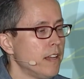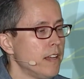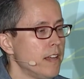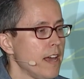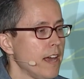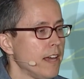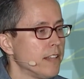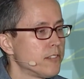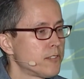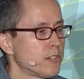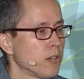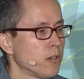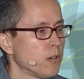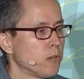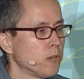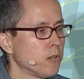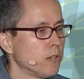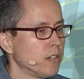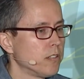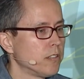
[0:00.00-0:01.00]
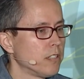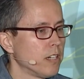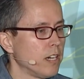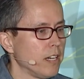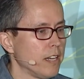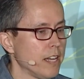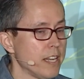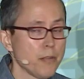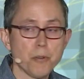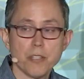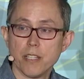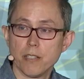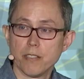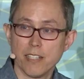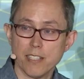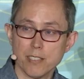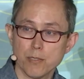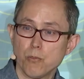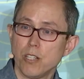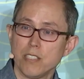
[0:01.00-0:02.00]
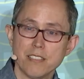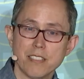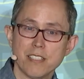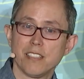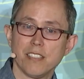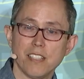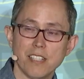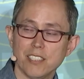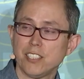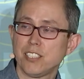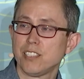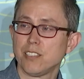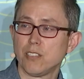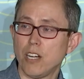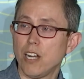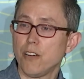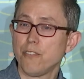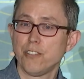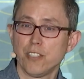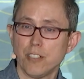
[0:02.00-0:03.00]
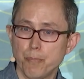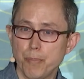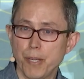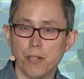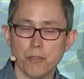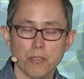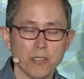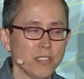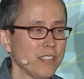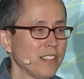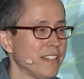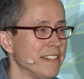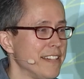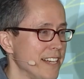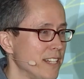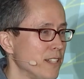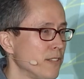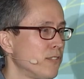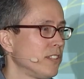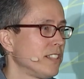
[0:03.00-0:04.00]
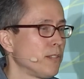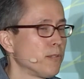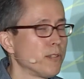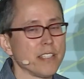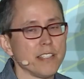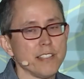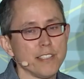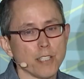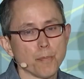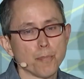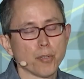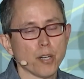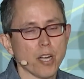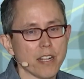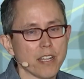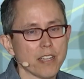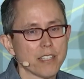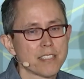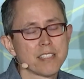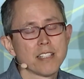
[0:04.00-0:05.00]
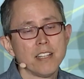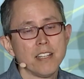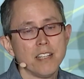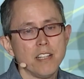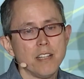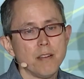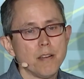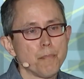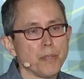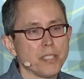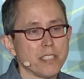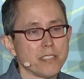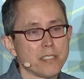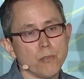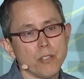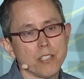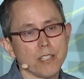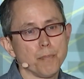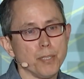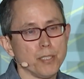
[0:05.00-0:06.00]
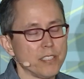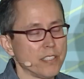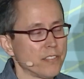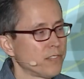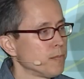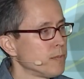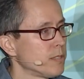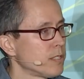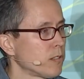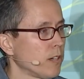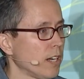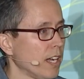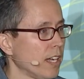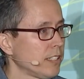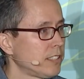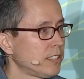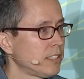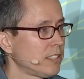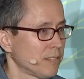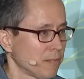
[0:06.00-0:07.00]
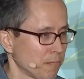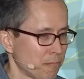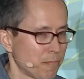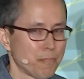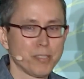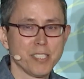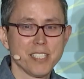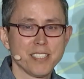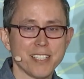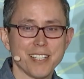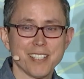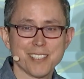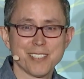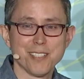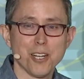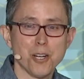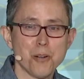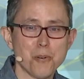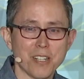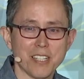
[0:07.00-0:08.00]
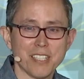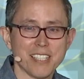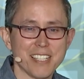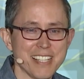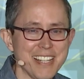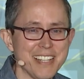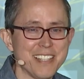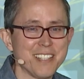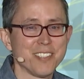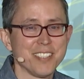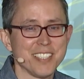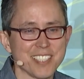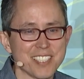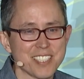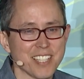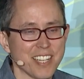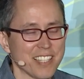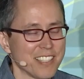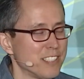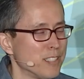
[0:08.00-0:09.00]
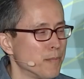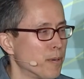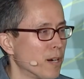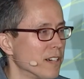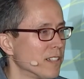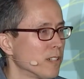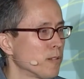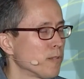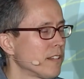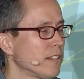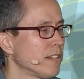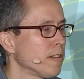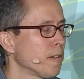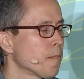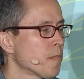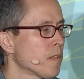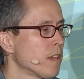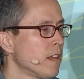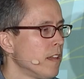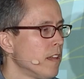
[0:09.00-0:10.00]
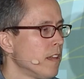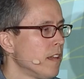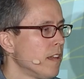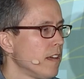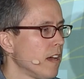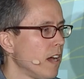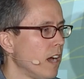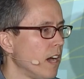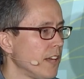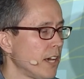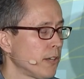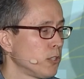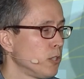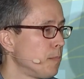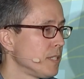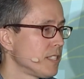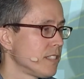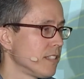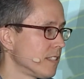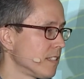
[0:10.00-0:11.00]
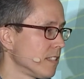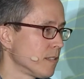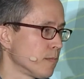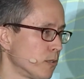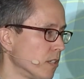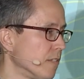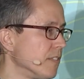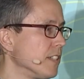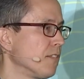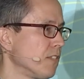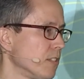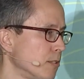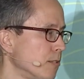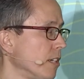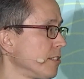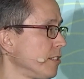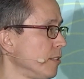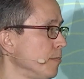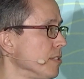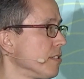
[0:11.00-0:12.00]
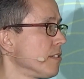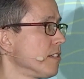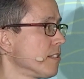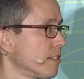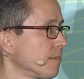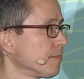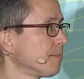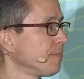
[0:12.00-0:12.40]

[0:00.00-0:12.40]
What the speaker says: And so anyone that does want to launch or offer payroll natively within your product but doesn't want to build it from scratch, please let us know. We're eager and excited to partner with you. That whole business is more of an infrastructure business.